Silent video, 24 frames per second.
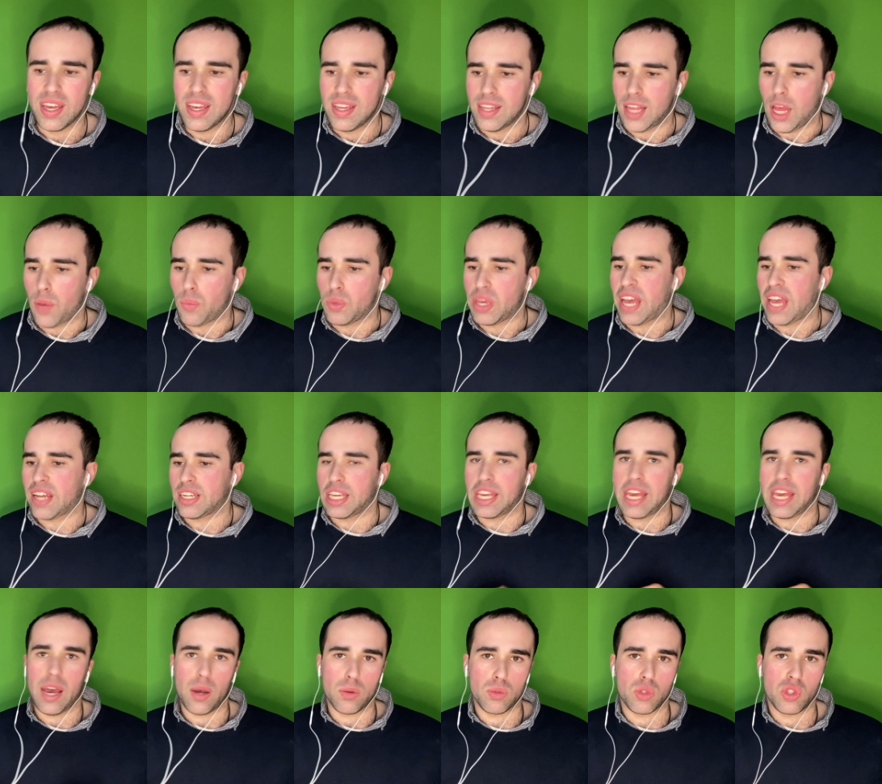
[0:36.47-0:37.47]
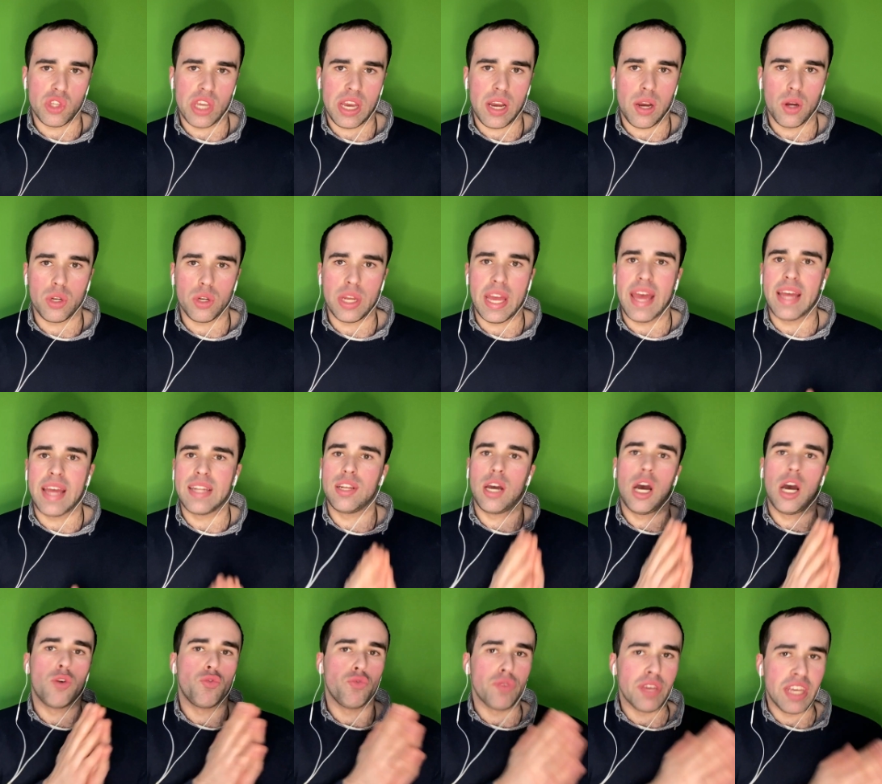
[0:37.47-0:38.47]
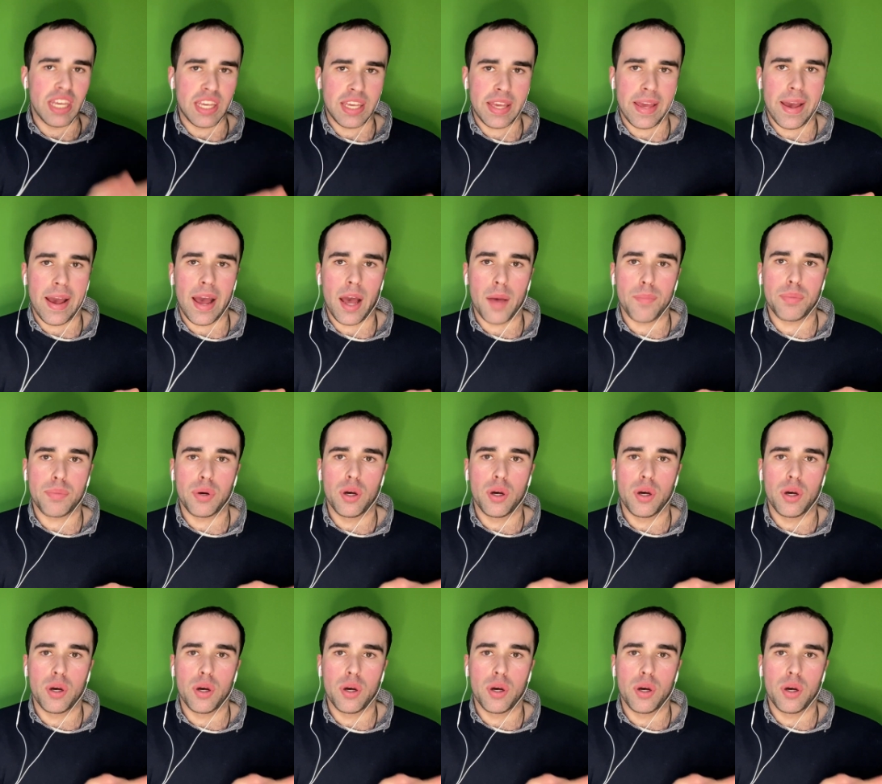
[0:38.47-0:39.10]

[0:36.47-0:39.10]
that we had a countdown and a recap